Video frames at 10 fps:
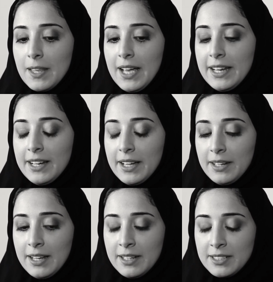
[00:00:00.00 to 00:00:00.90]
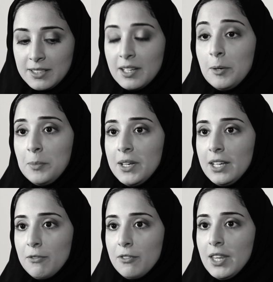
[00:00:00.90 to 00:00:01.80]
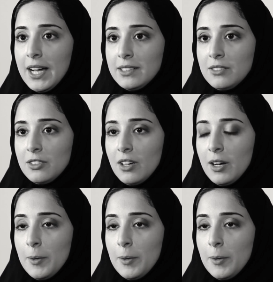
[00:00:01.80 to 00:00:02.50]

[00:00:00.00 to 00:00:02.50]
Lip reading: and I still believe that